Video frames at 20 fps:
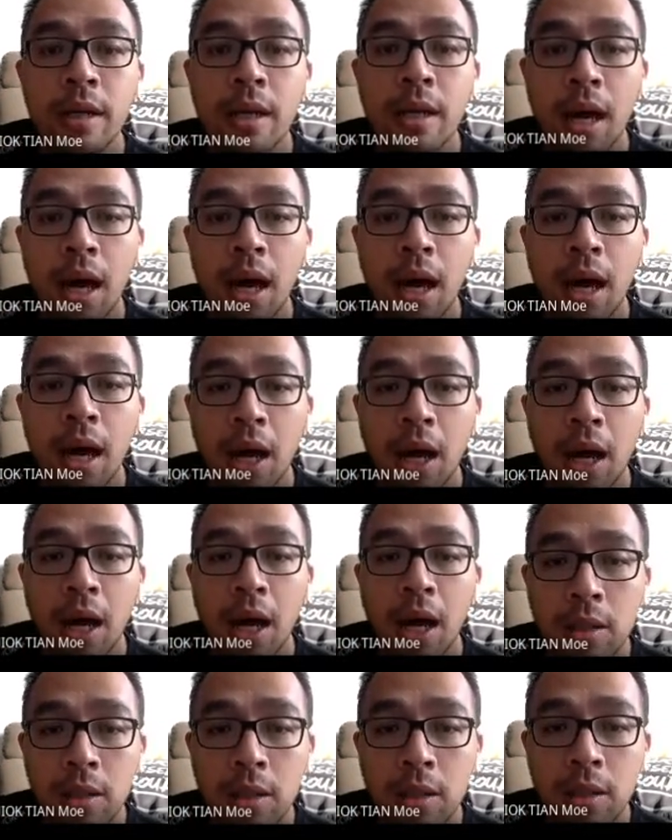I
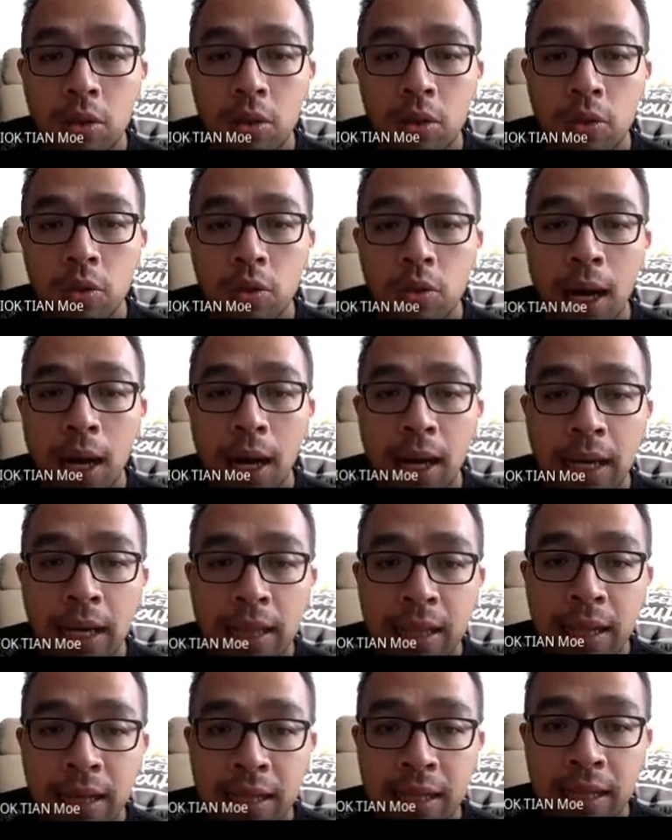want you to
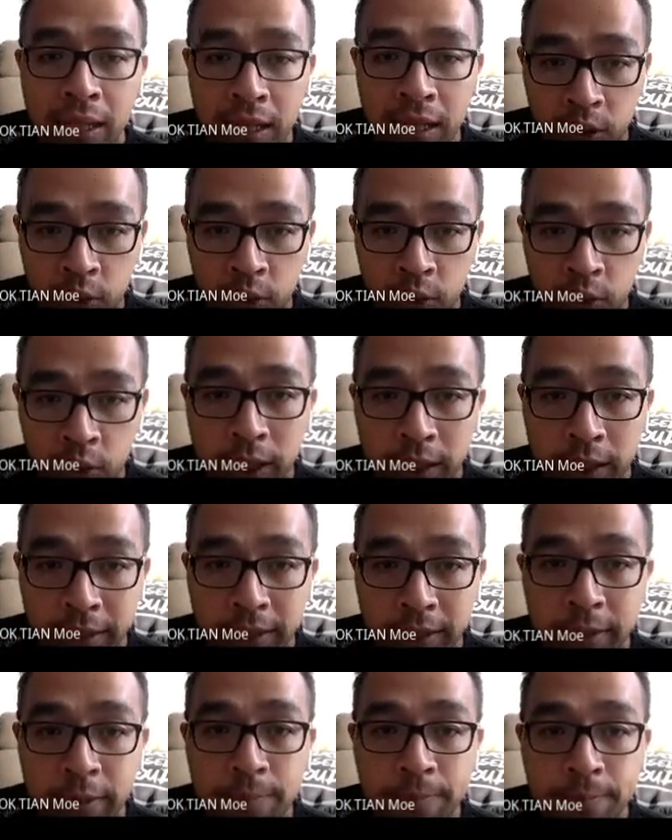highlight this
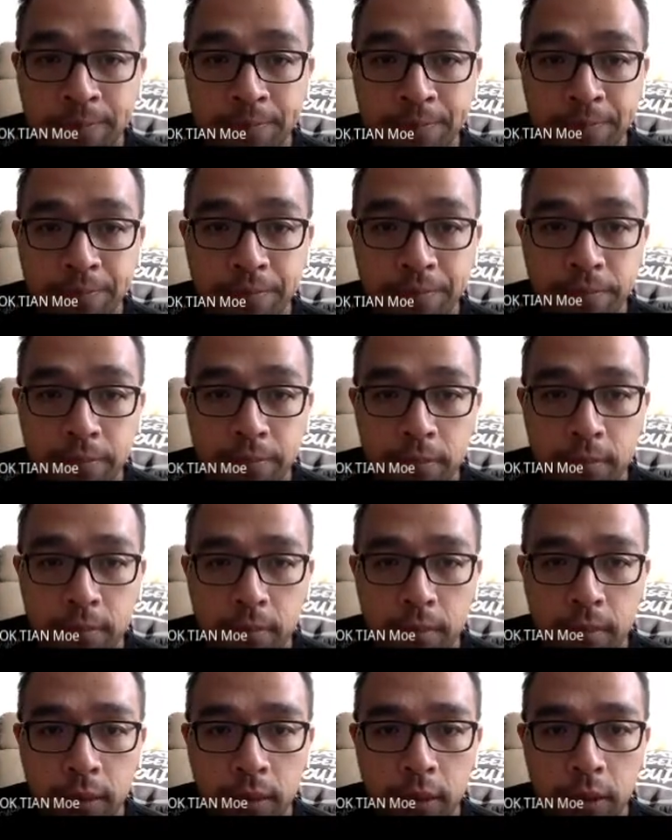word.
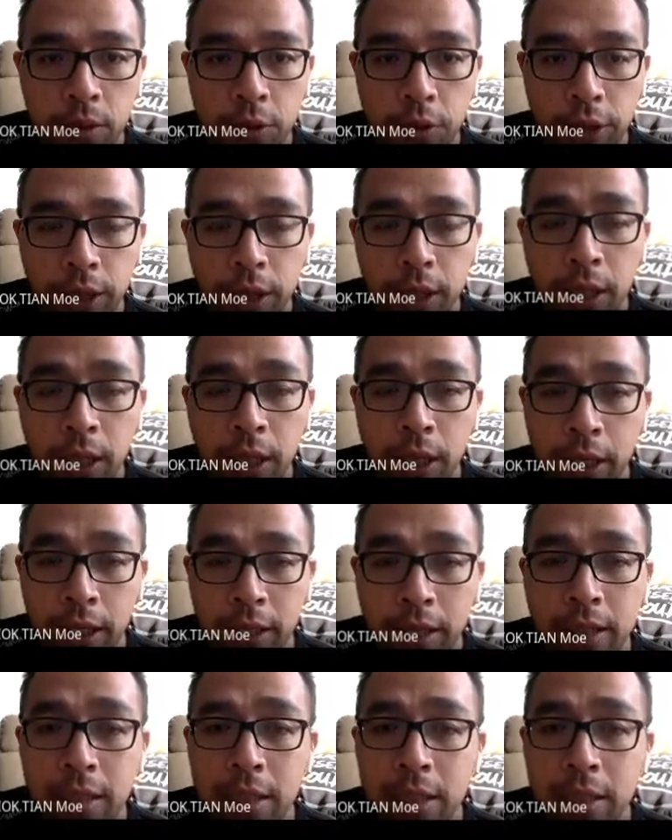Okay,
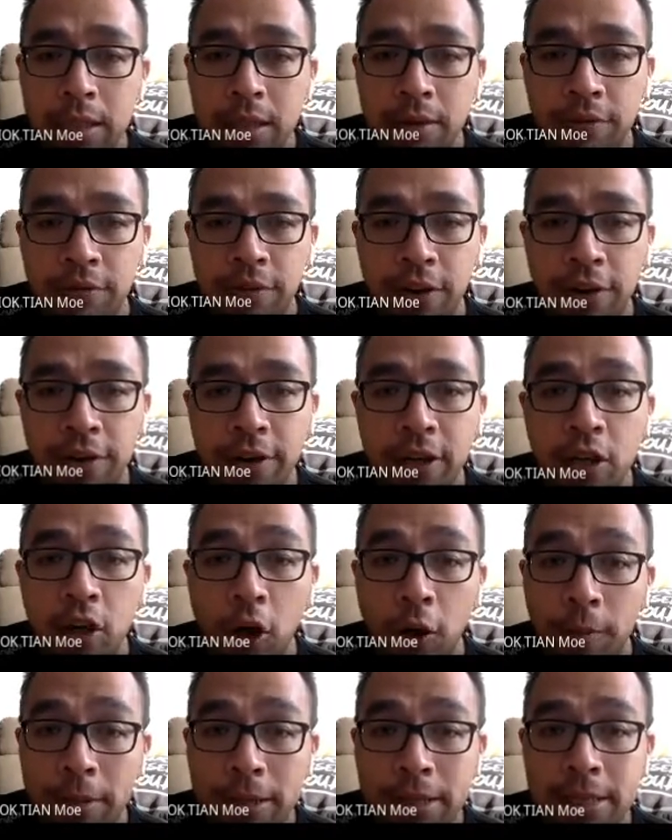this is a very
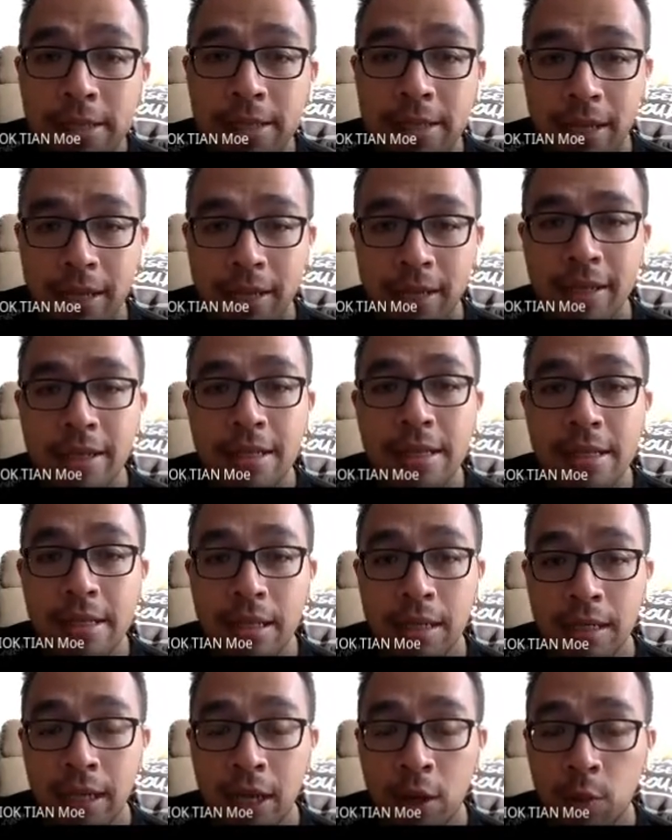common sentence
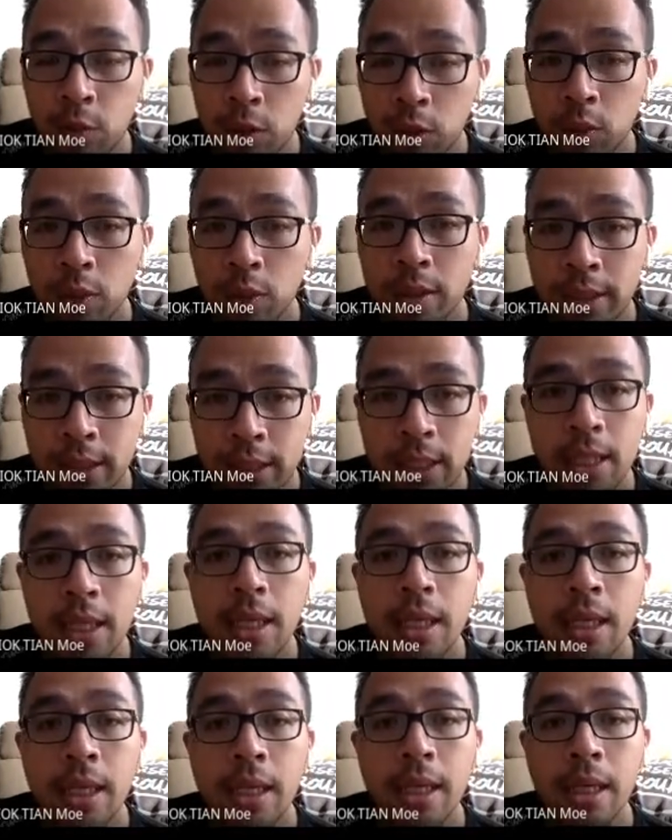that we will
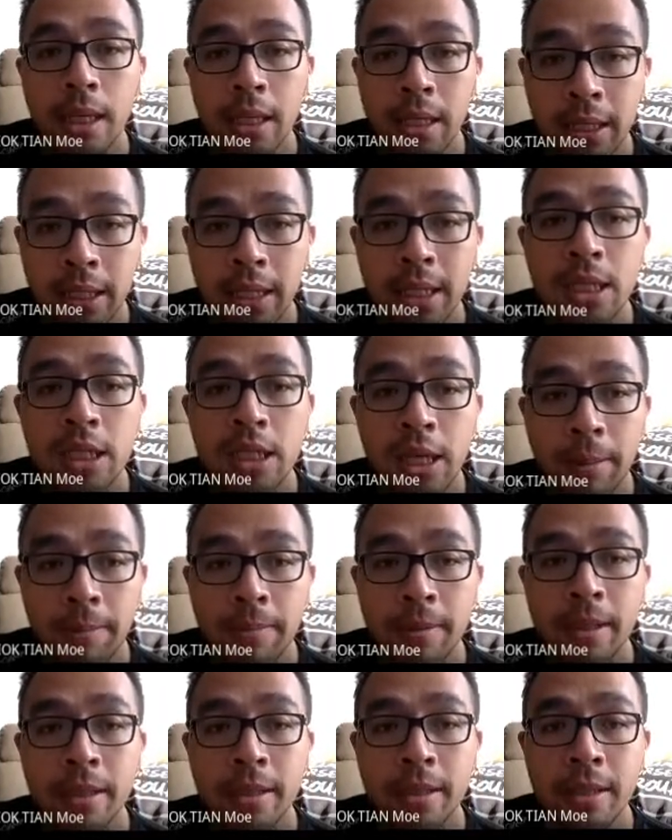see in this chapter.